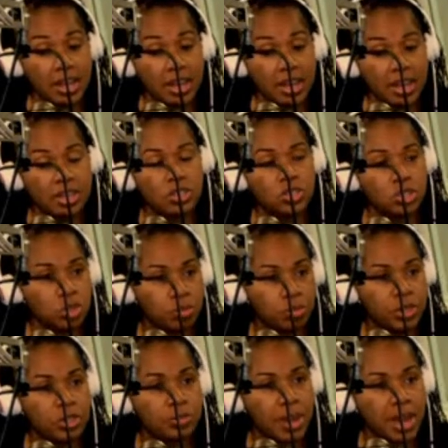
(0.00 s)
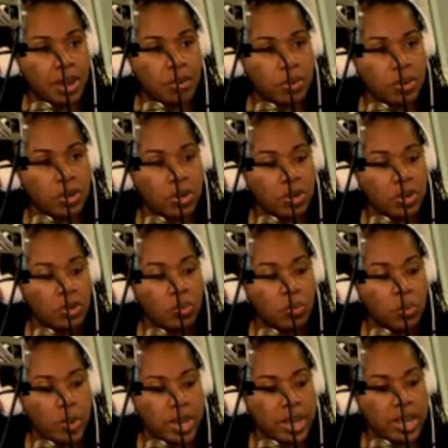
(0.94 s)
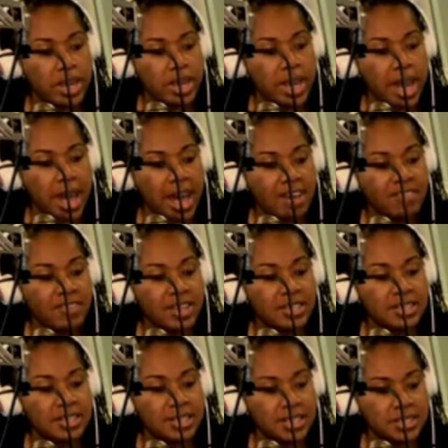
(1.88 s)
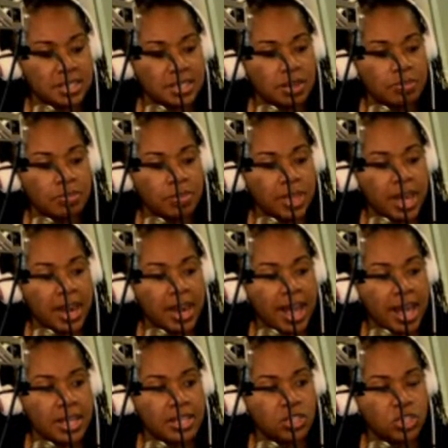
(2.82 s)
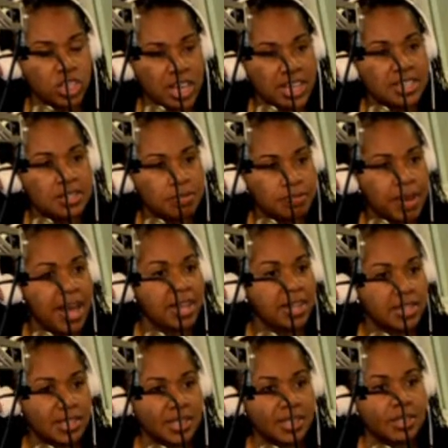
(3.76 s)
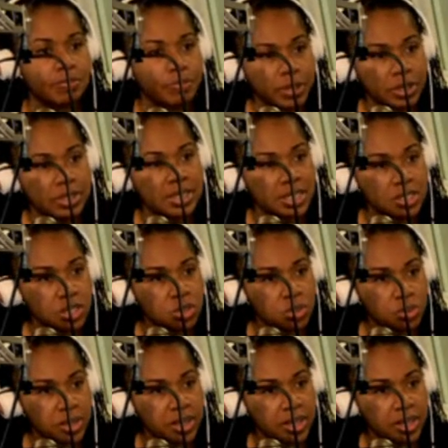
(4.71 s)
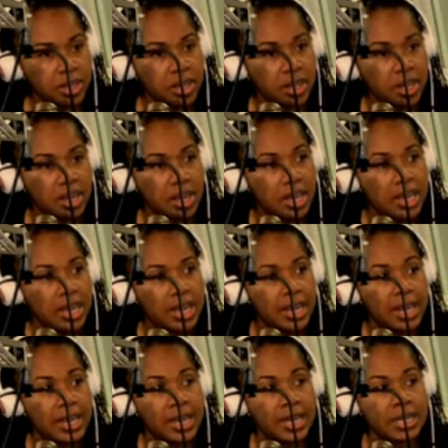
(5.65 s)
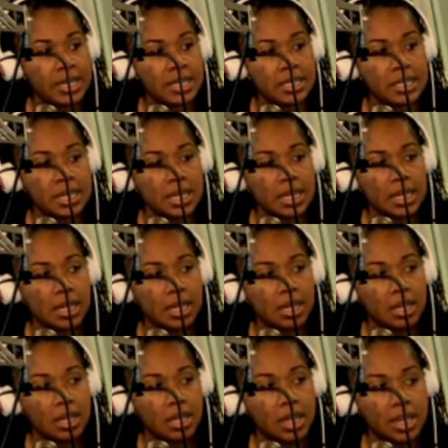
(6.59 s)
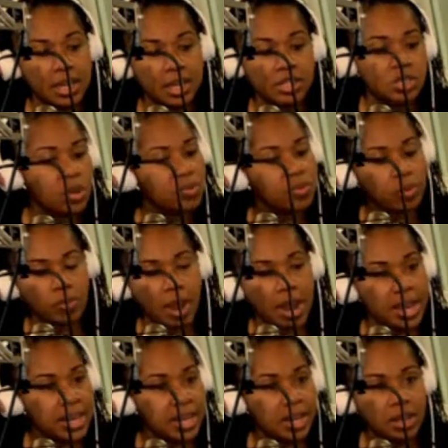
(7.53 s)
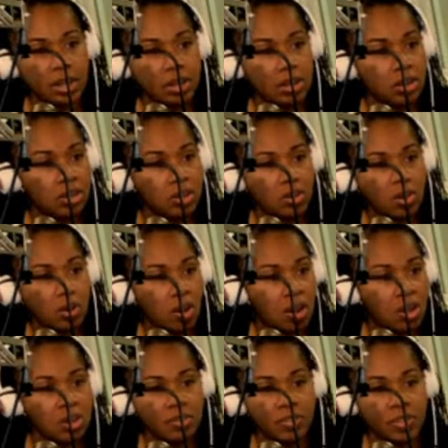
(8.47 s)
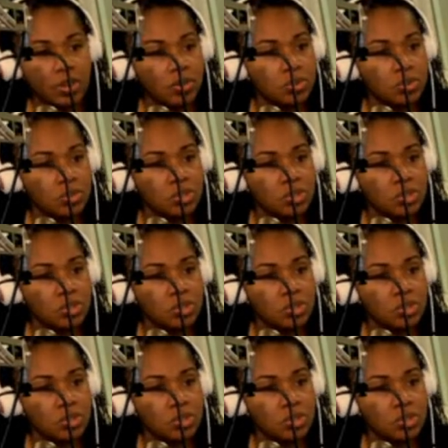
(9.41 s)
It is too much power. We have a system that has checks and balances built into it, and he is overriding all of those.